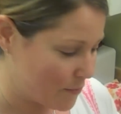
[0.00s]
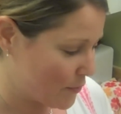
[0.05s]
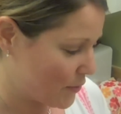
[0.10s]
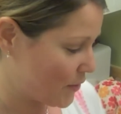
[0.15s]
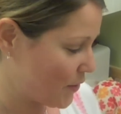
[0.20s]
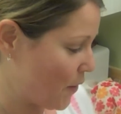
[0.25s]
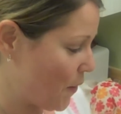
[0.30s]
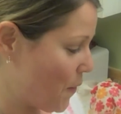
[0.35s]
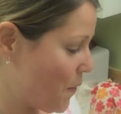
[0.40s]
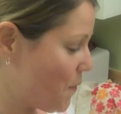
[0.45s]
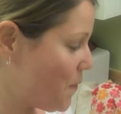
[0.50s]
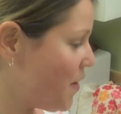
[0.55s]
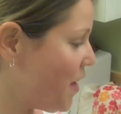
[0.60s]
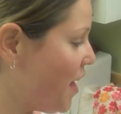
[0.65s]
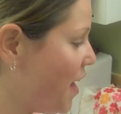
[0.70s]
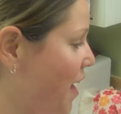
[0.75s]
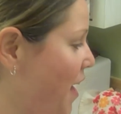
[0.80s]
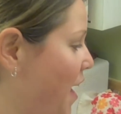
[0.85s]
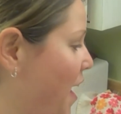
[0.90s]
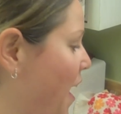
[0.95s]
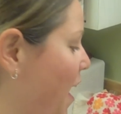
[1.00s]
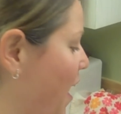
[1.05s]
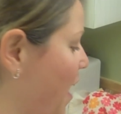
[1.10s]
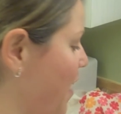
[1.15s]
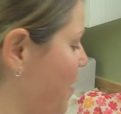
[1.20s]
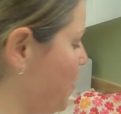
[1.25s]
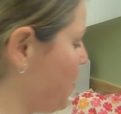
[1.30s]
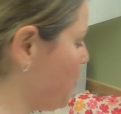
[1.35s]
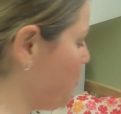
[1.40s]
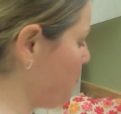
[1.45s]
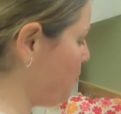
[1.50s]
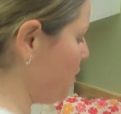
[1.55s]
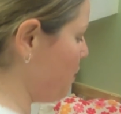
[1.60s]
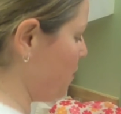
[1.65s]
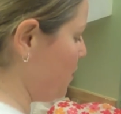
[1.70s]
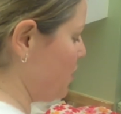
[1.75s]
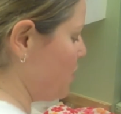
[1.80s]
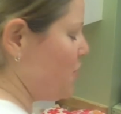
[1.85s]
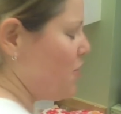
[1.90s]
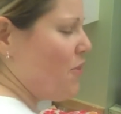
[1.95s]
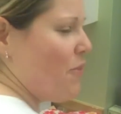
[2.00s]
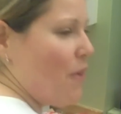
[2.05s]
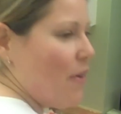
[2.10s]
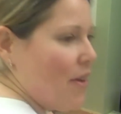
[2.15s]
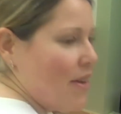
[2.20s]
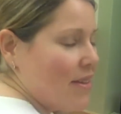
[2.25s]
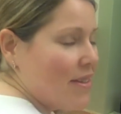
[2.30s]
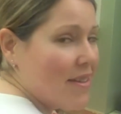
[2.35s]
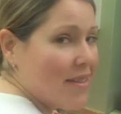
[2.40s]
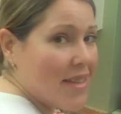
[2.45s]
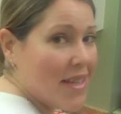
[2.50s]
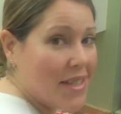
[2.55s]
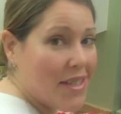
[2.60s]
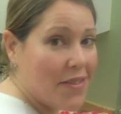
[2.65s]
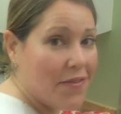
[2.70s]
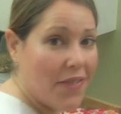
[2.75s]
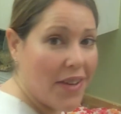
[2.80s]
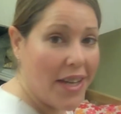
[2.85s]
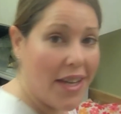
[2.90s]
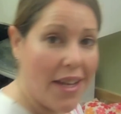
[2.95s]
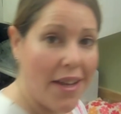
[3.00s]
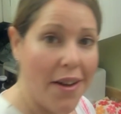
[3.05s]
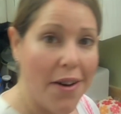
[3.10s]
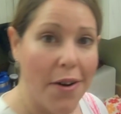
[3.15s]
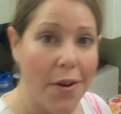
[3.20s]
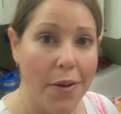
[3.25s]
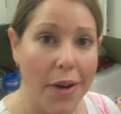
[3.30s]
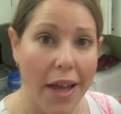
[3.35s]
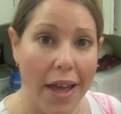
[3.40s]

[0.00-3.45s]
So I hope you enjoyed this video,